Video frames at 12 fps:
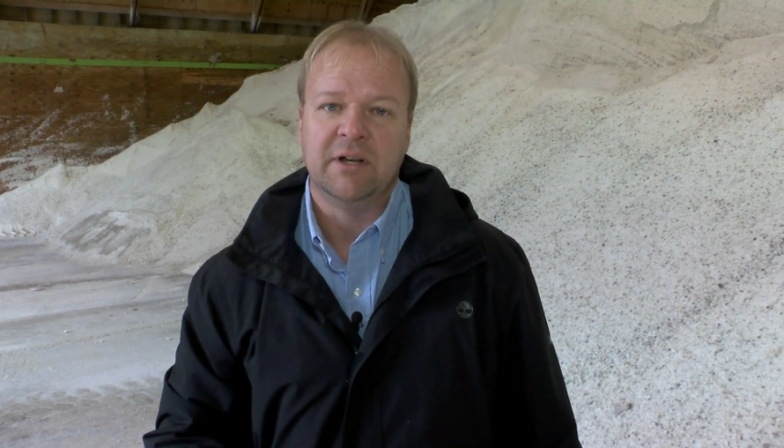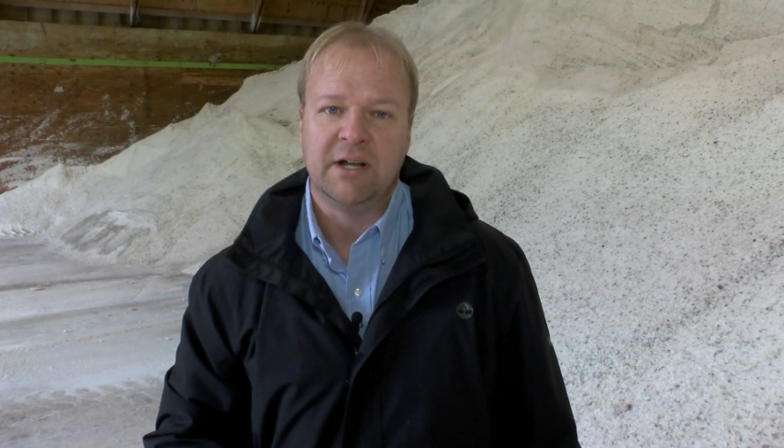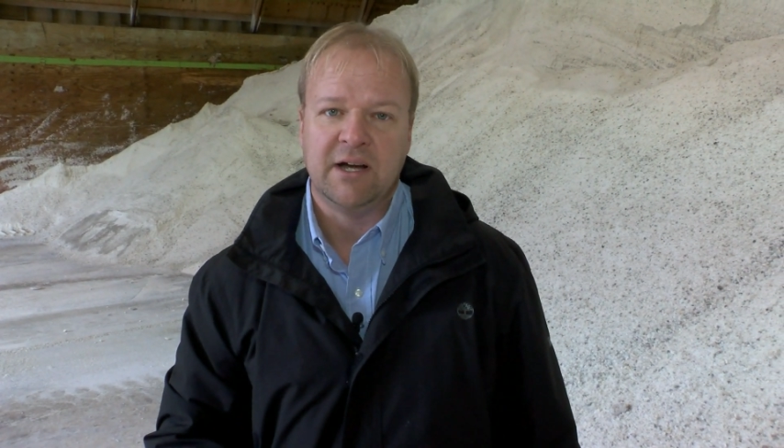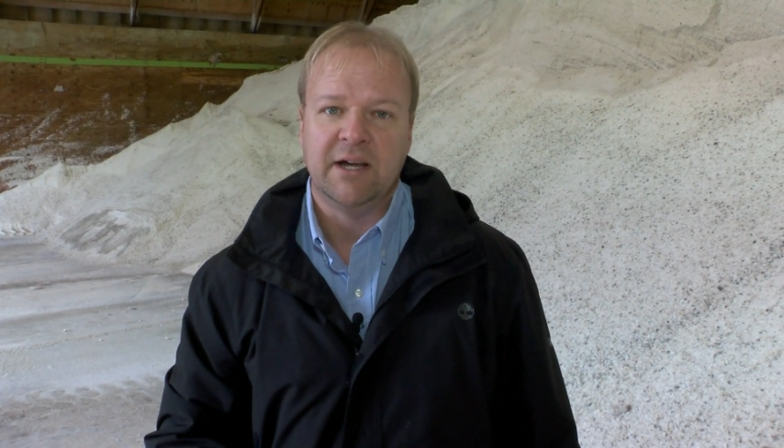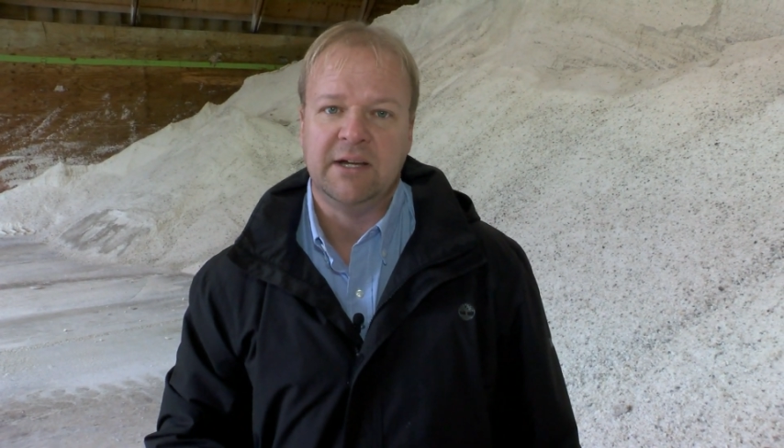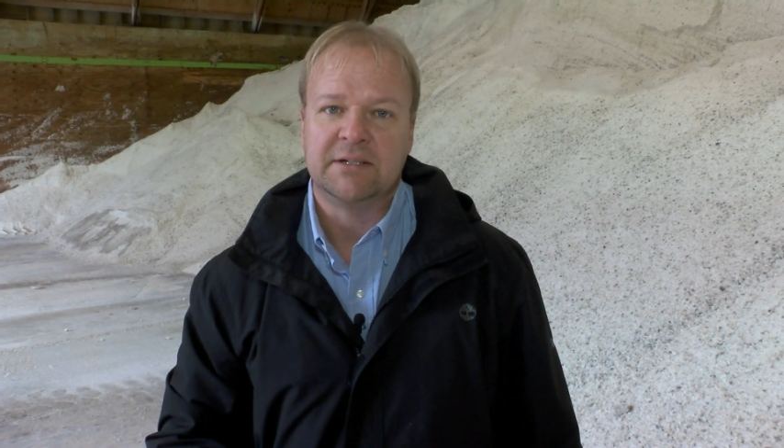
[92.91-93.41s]
and
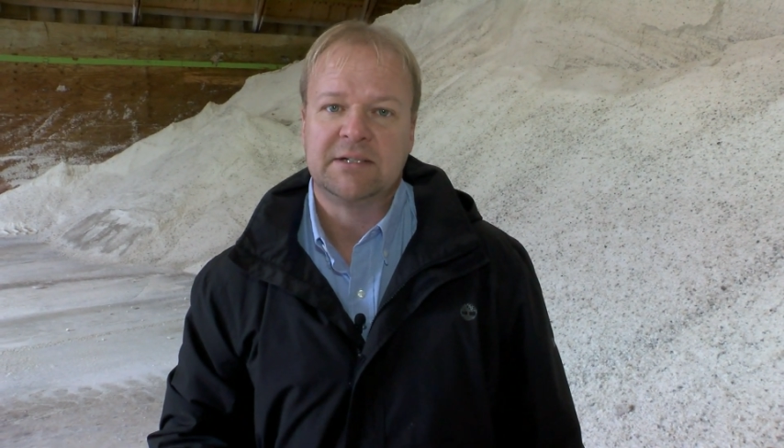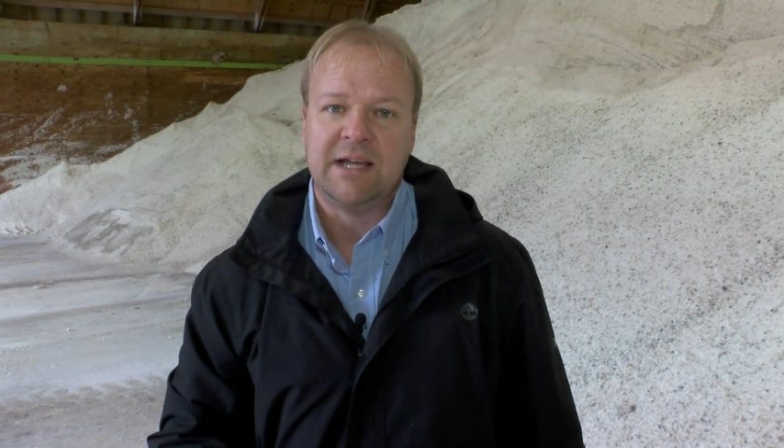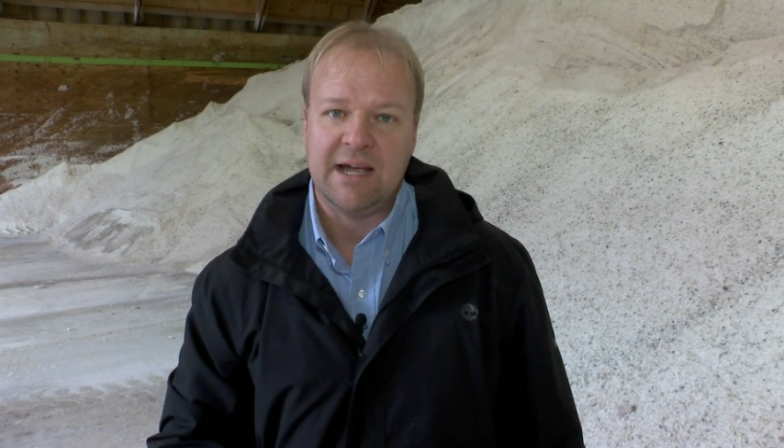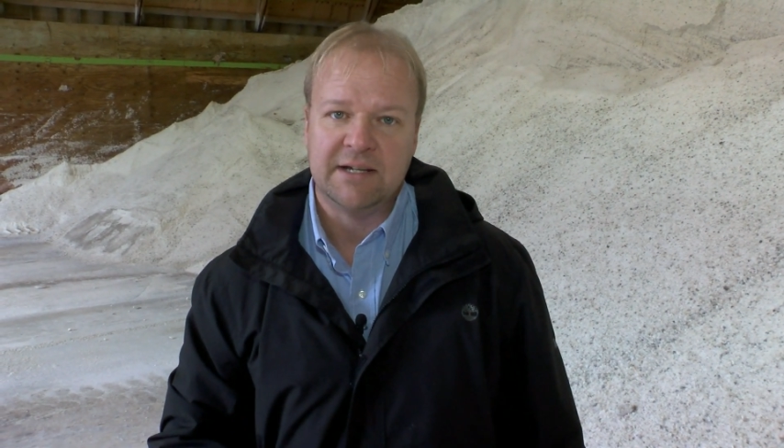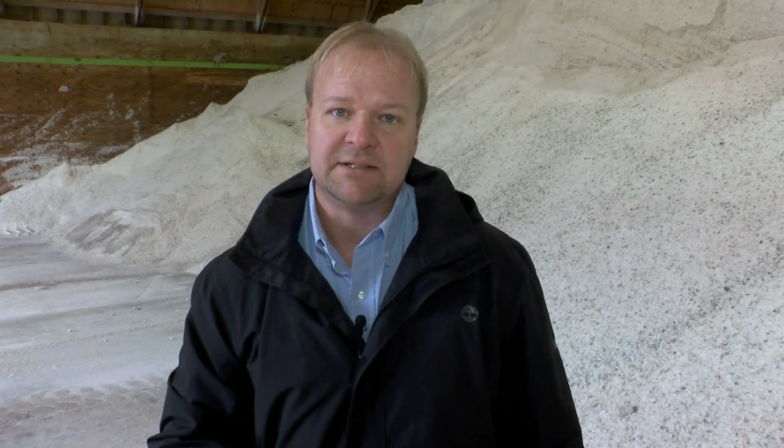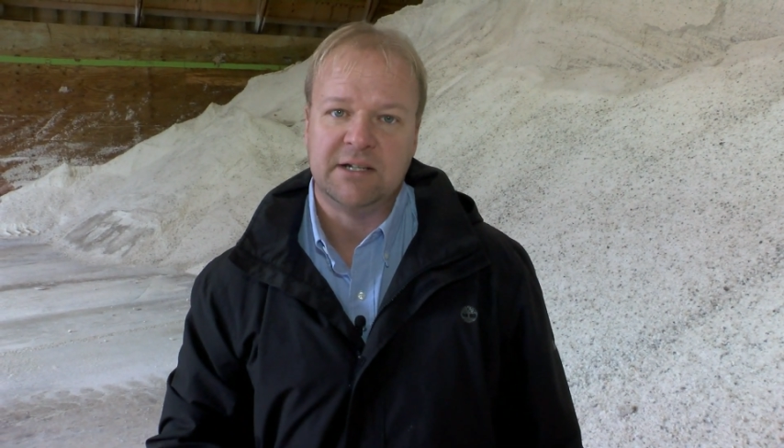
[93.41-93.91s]
ice
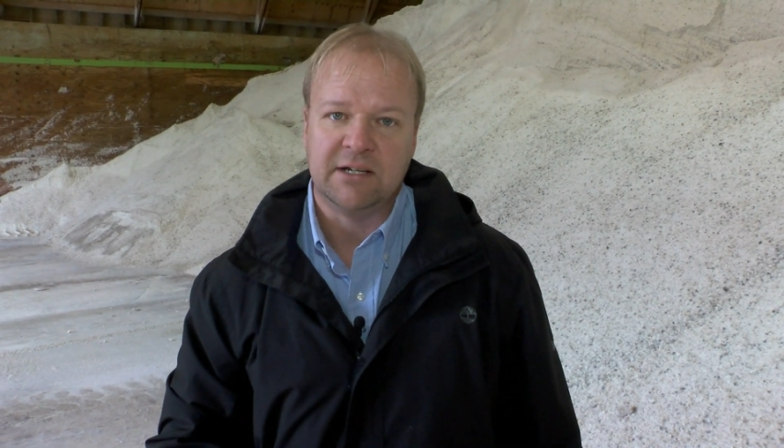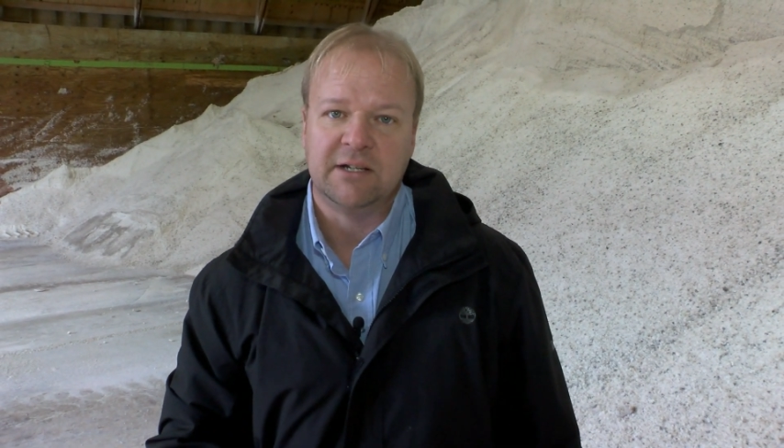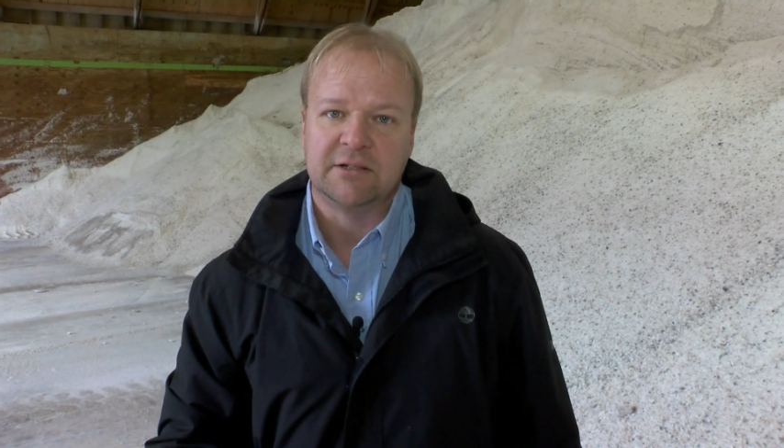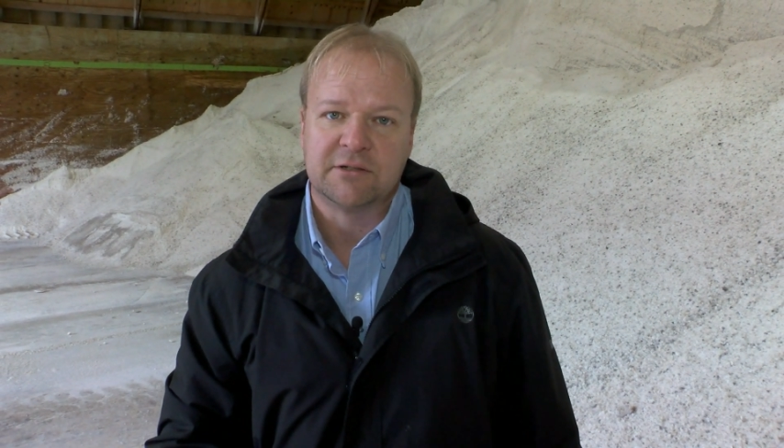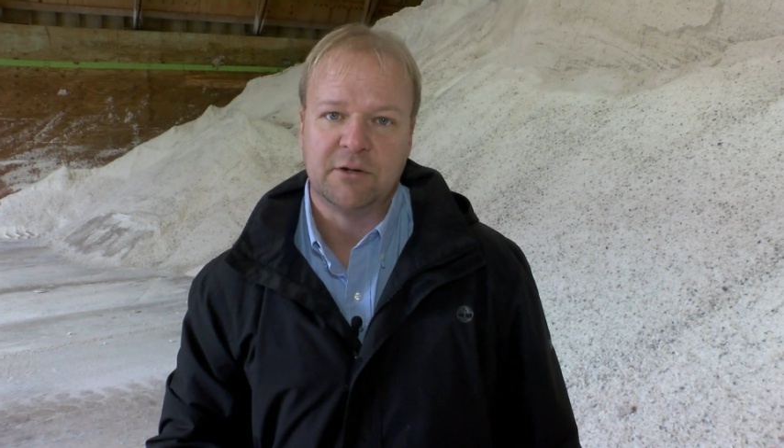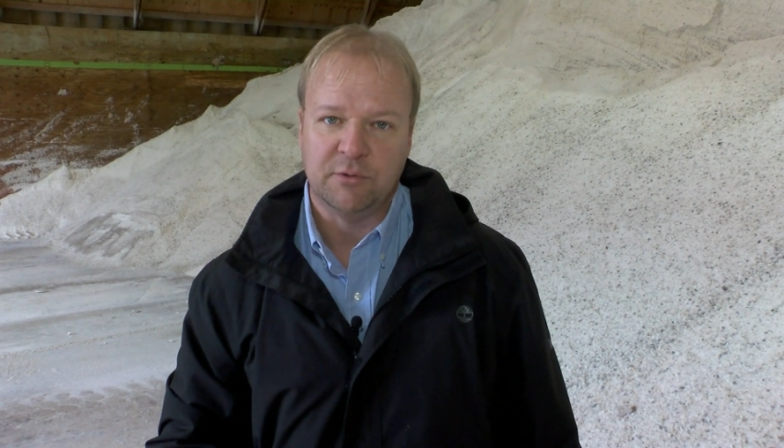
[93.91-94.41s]
as it
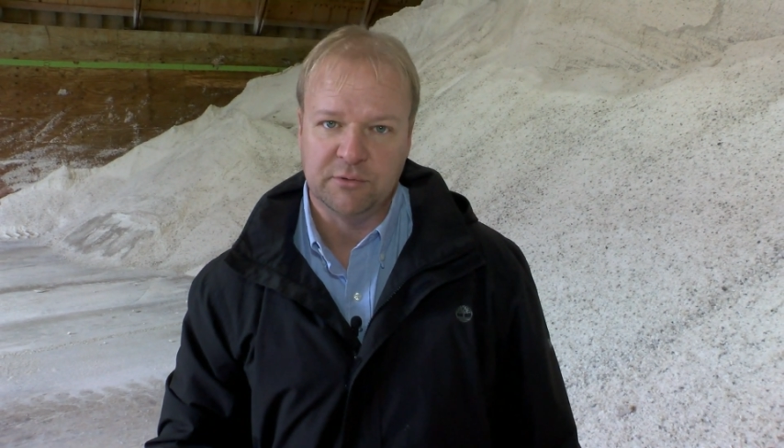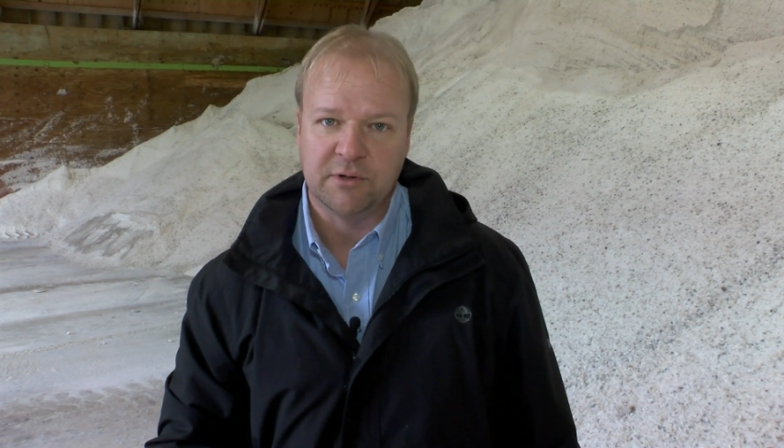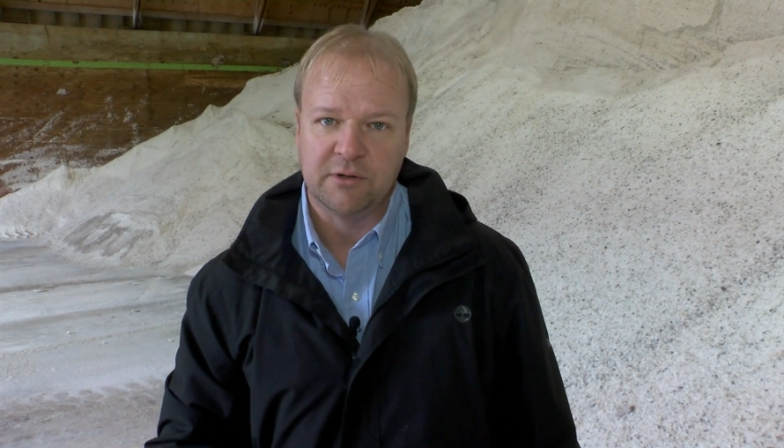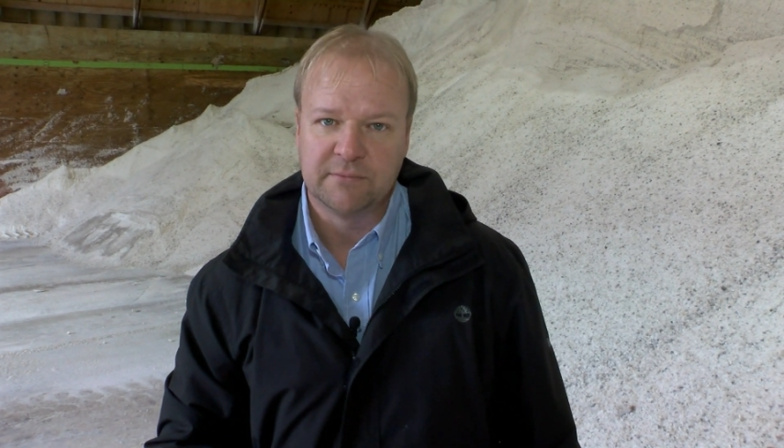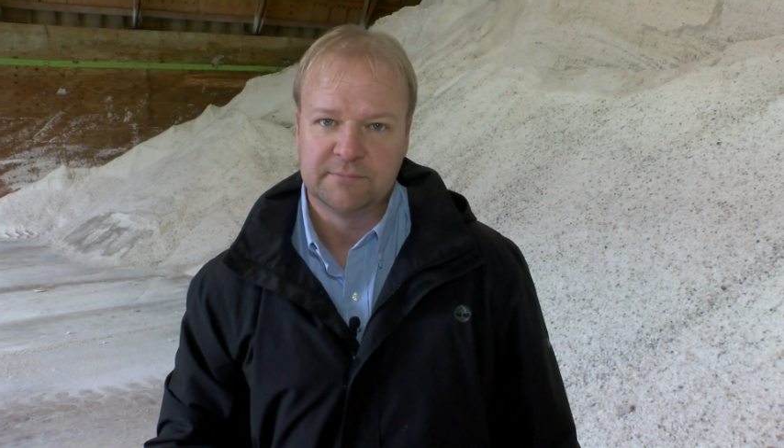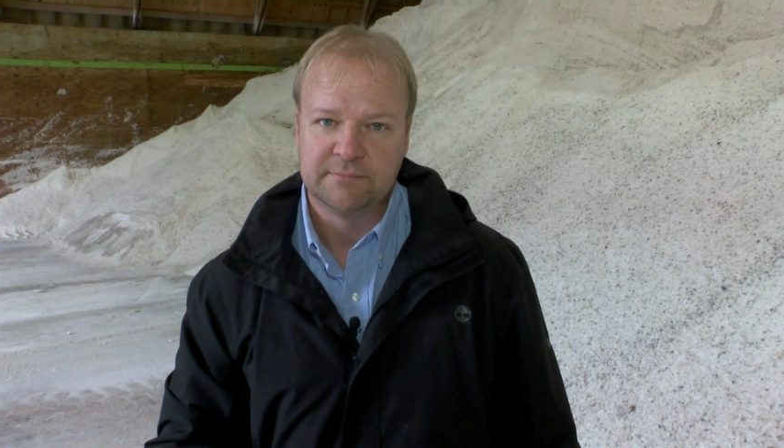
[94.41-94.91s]
gets colder.